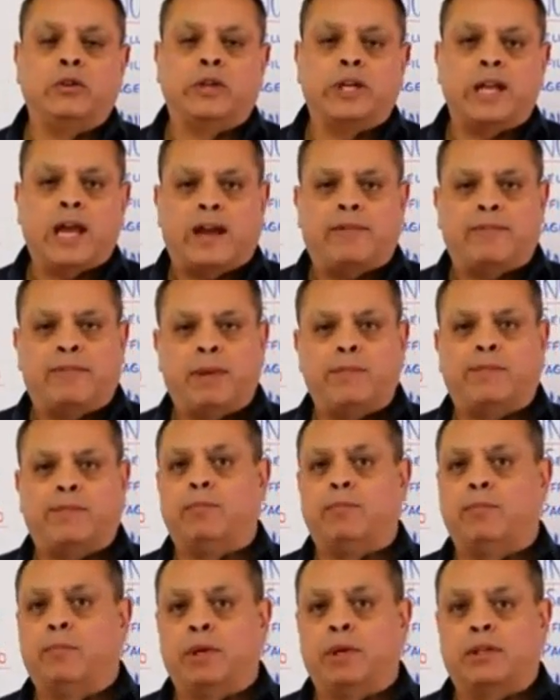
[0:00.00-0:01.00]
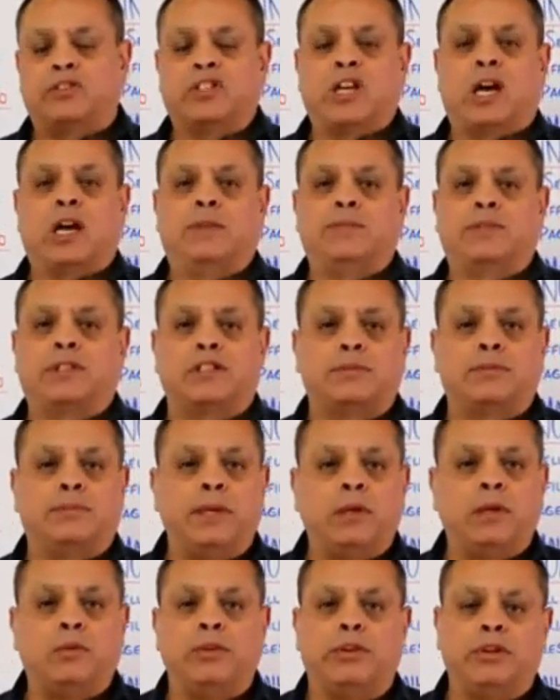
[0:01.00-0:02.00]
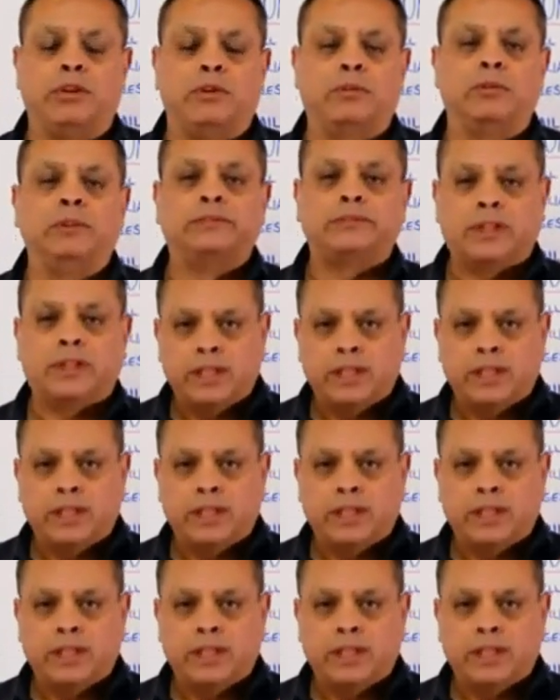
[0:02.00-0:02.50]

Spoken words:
you can have people book times to speak with you.